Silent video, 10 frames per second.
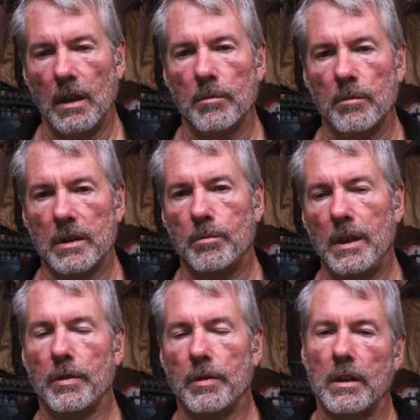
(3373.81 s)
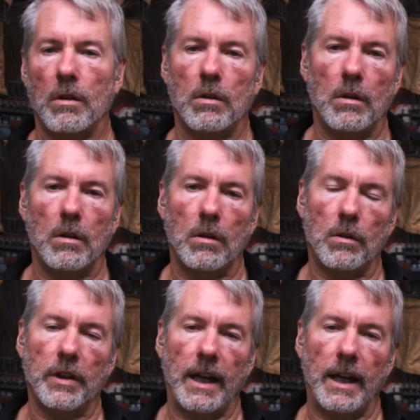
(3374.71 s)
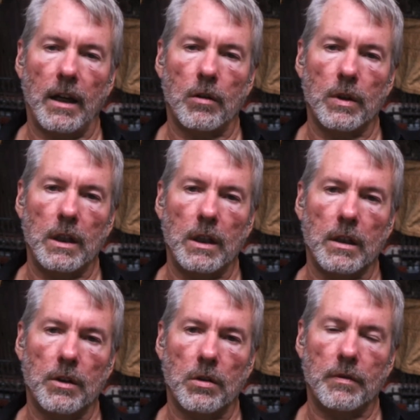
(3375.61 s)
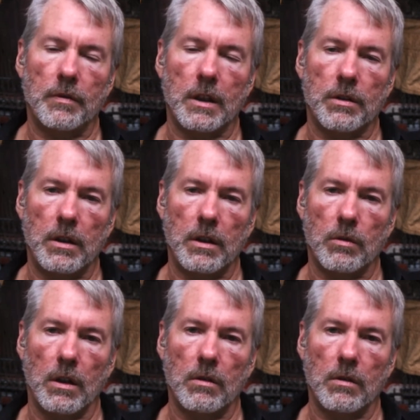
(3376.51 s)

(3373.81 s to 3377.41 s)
but the people that hold the equity get driven to zero.